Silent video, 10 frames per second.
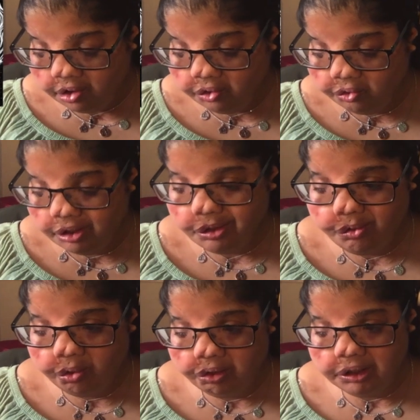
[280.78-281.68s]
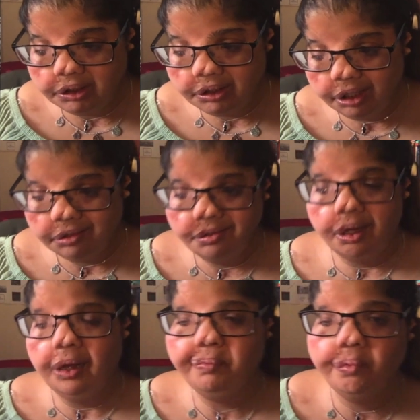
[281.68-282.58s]
This story kicks
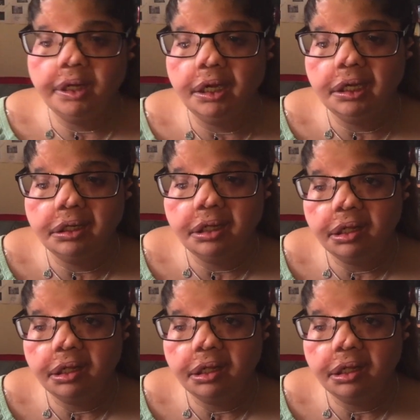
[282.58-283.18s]
off with